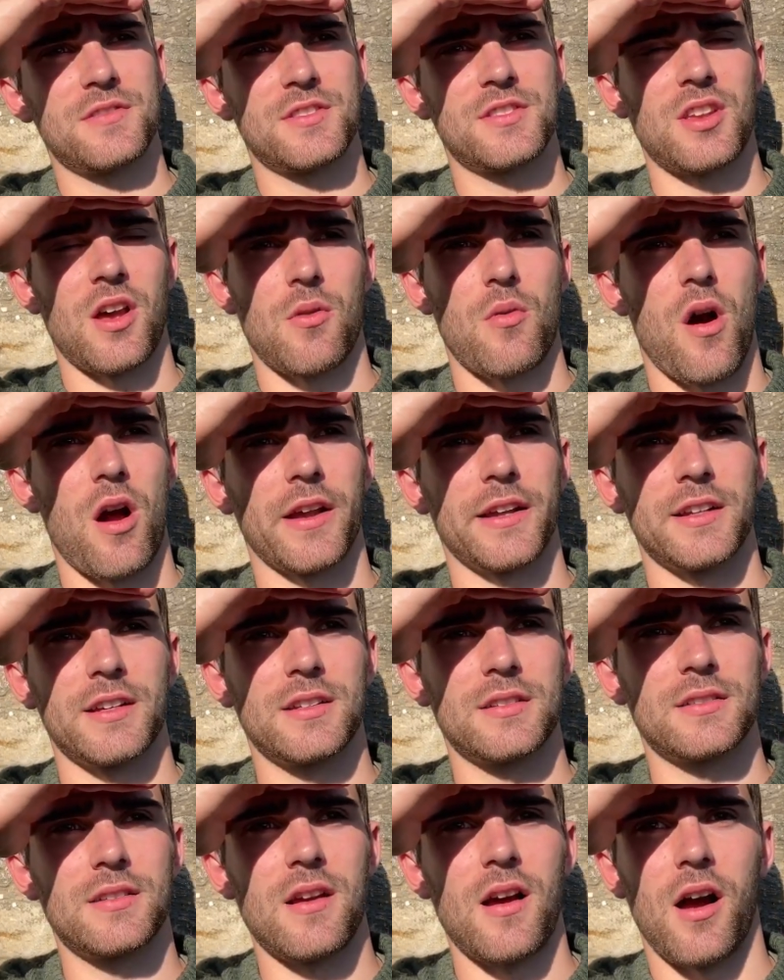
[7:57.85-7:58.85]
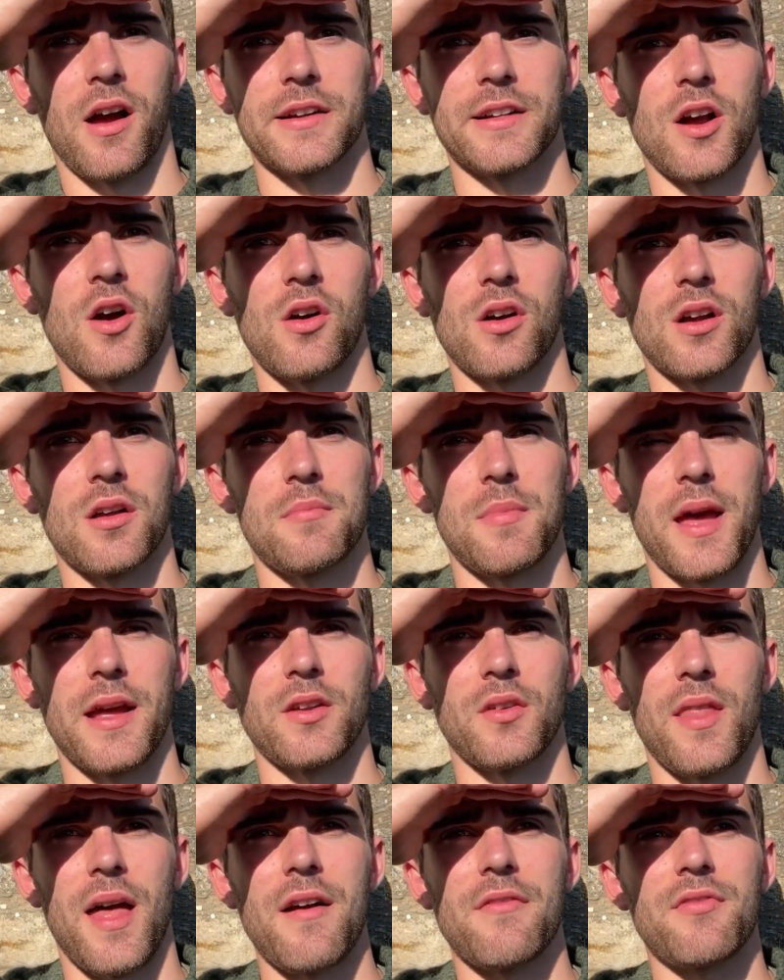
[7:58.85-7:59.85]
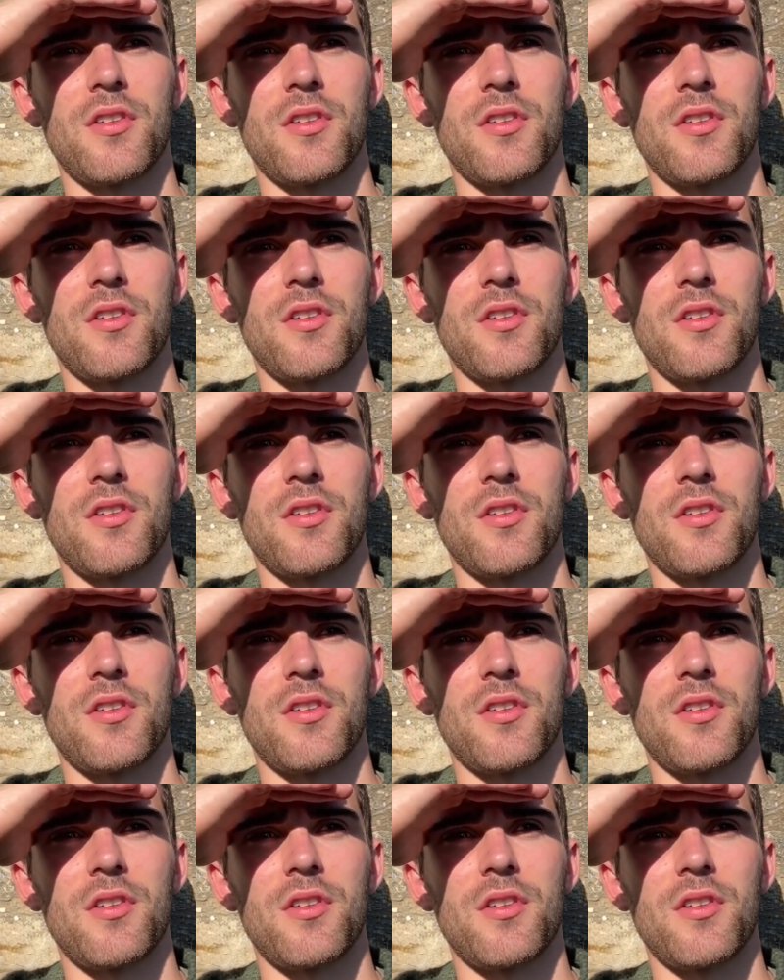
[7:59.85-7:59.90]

So I, I can't complain on that